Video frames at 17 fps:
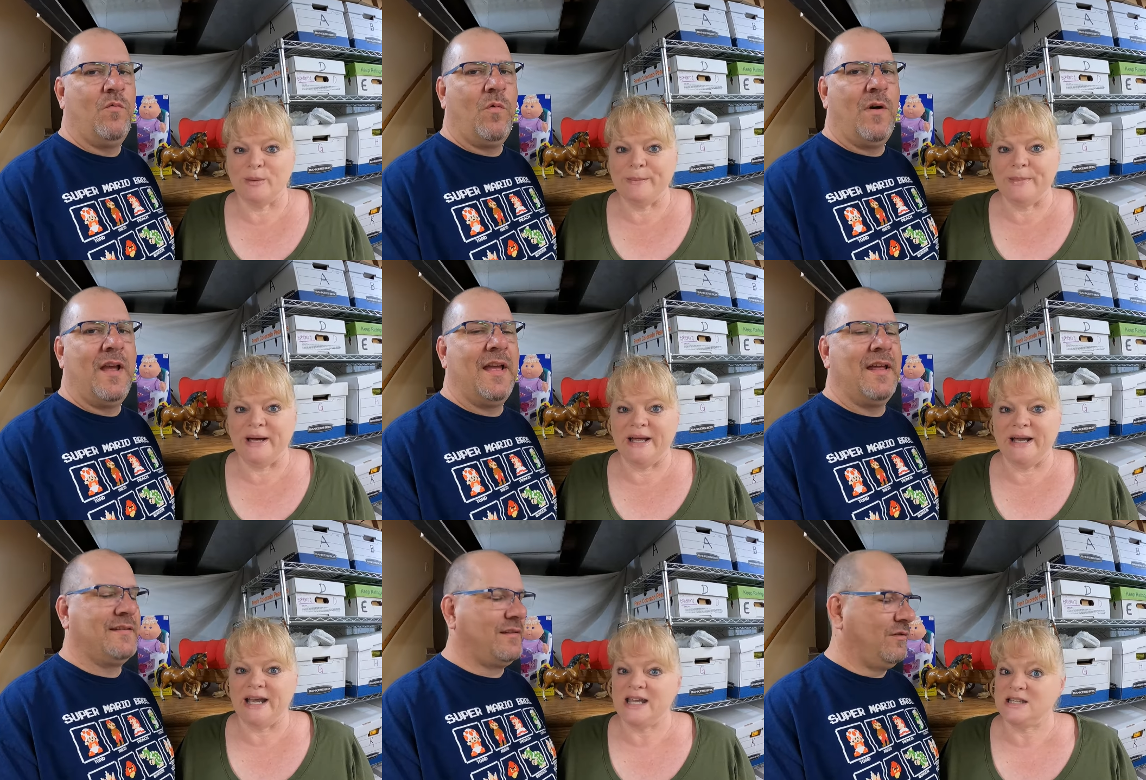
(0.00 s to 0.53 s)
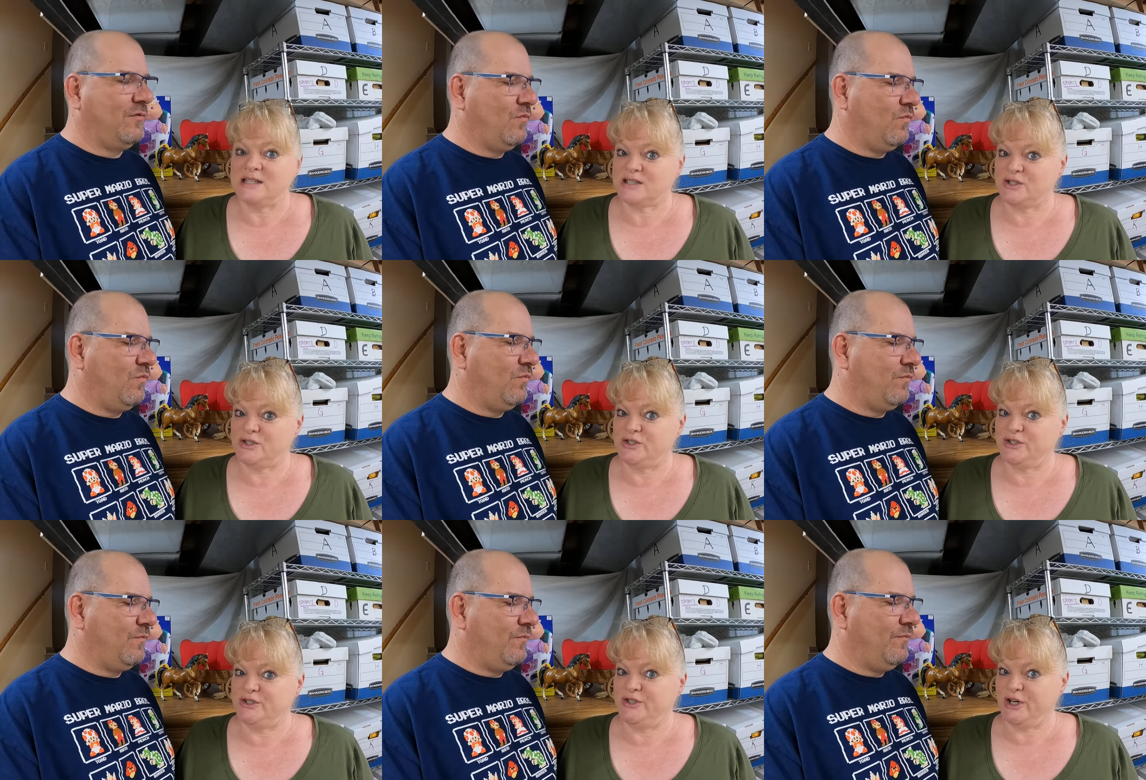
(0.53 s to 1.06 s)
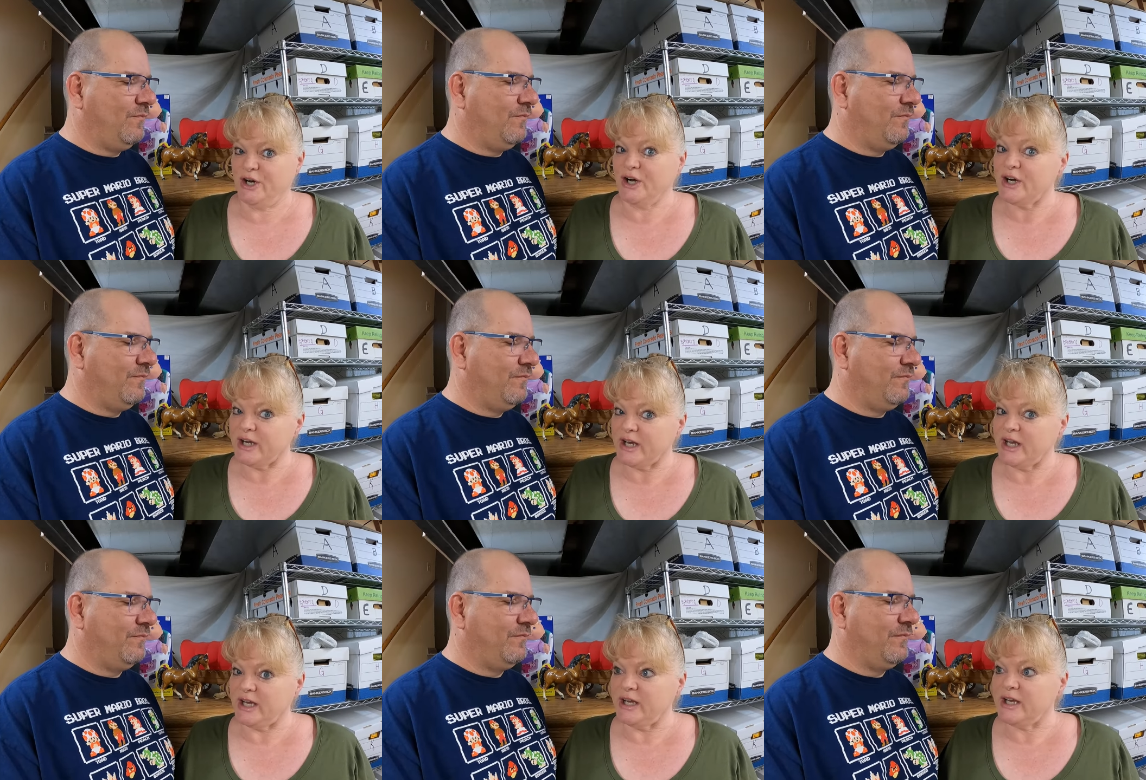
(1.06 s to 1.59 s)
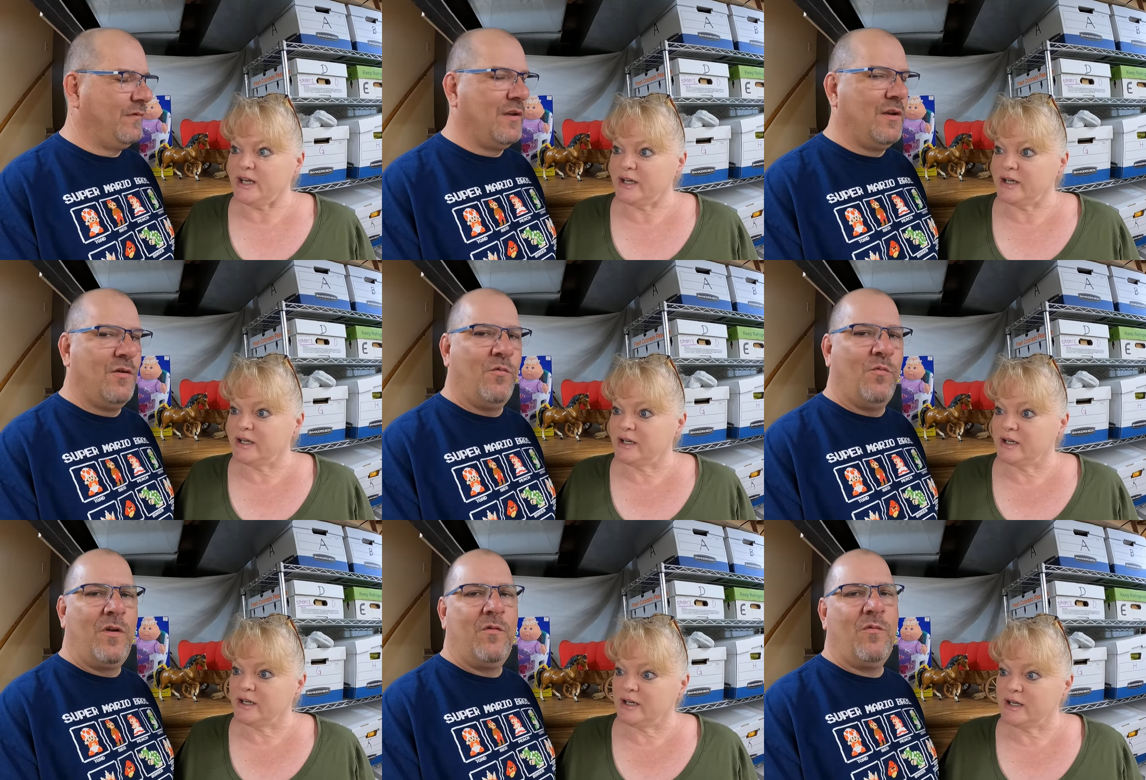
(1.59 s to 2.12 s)
Speaker 1: your went, money's dirty.
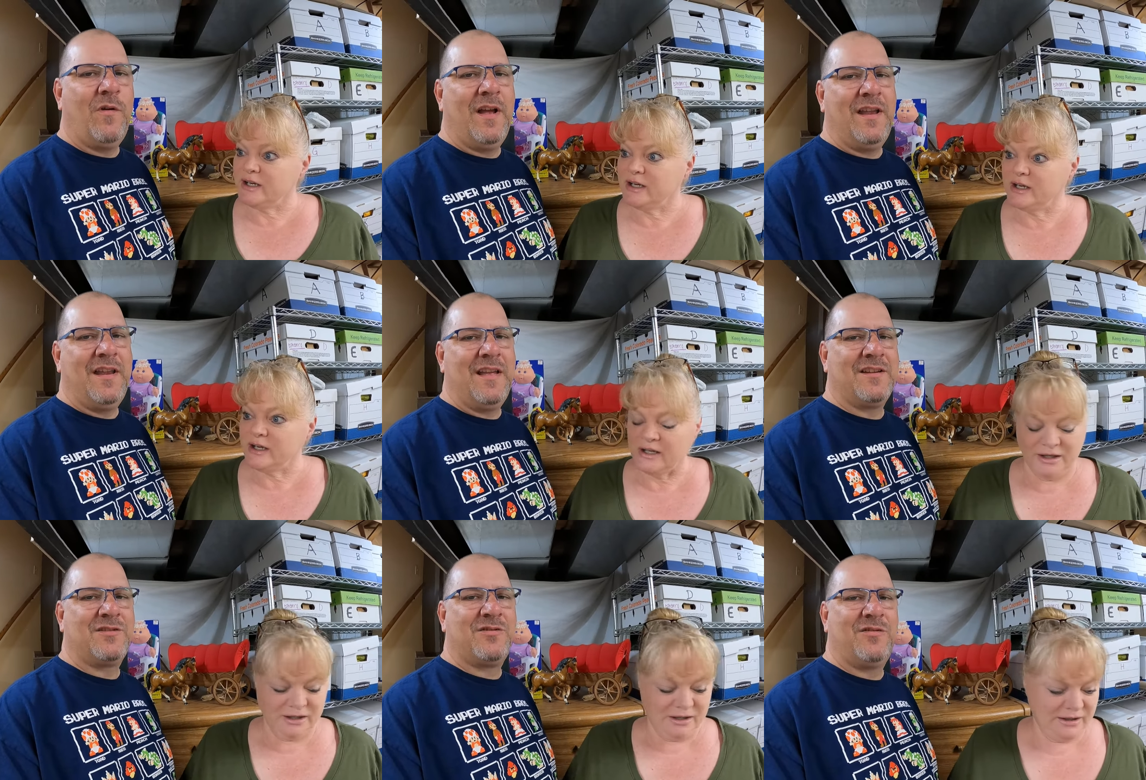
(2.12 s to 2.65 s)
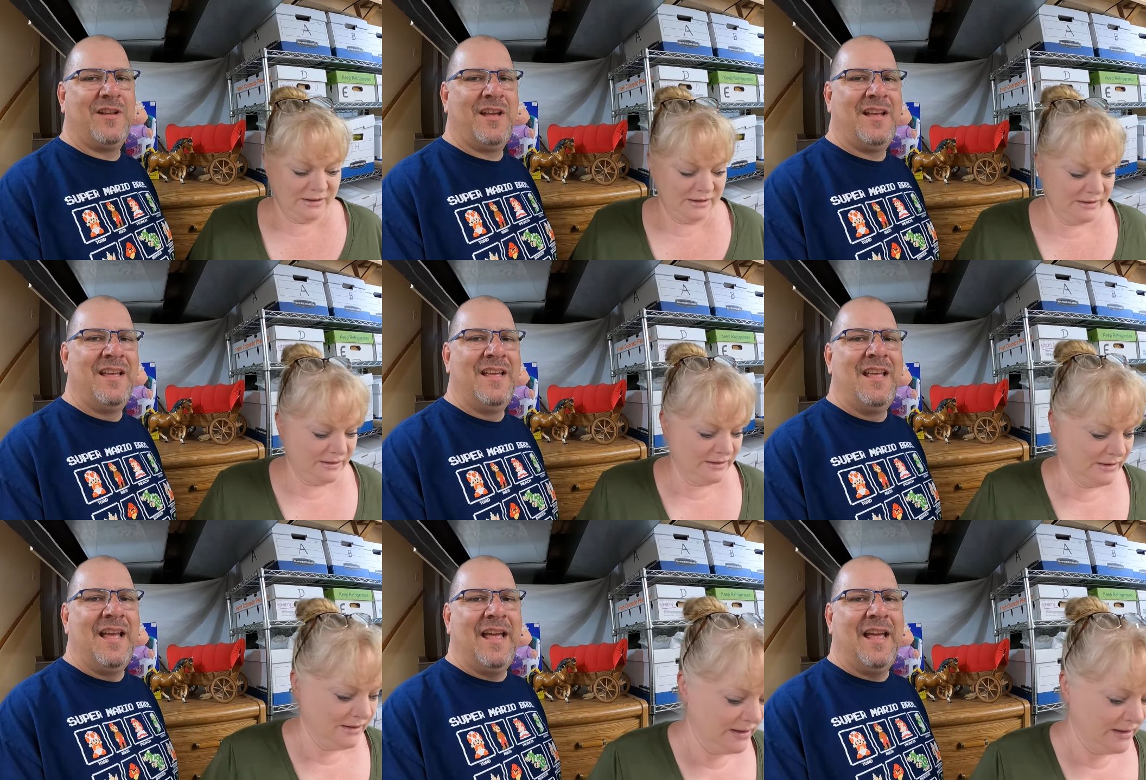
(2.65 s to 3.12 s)
We went yesterday,